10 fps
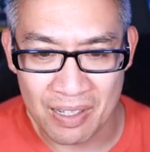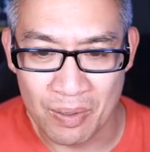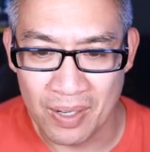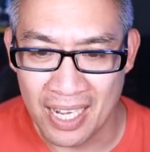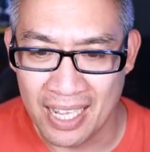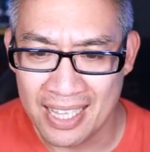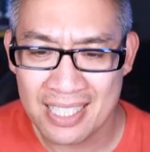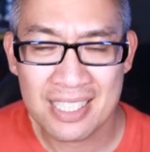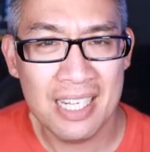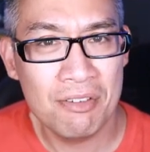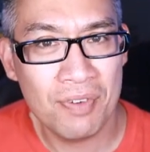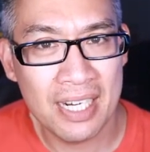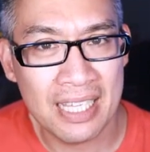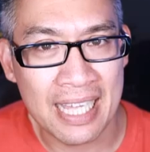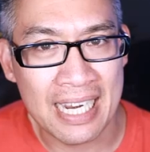So that's kind of
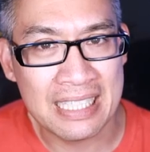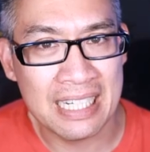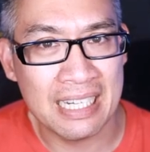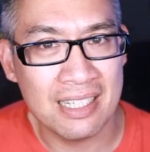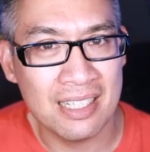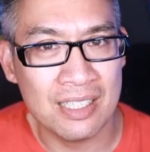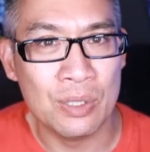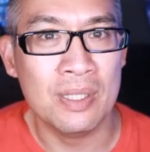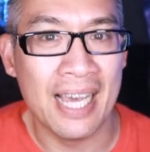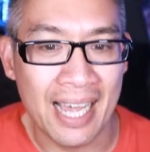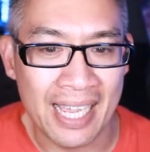funny that it didn't do that.